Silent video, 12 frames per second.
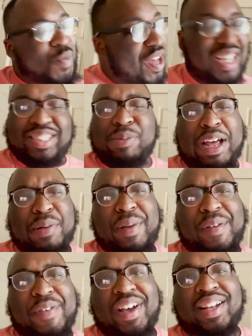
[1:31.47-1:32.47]
It's about to
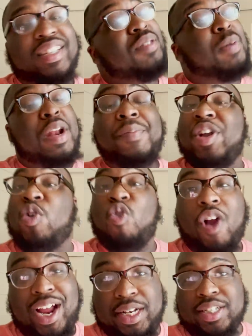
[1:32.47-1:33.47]
be fun. It's about to be
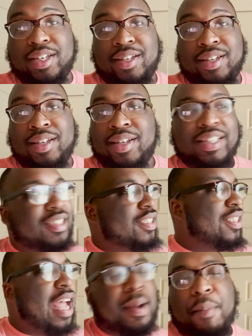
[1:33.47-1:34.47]
great. This
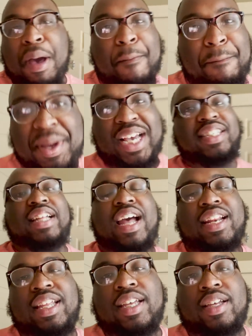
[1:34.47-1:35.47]
is like my best
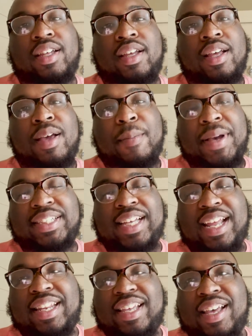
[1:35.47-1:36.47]
idea. Best
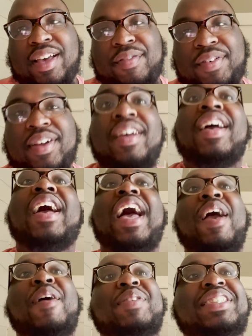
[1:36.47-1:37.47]
idea ever.
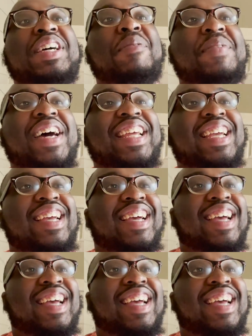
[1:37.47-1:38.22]
Hey, what's up, buddy?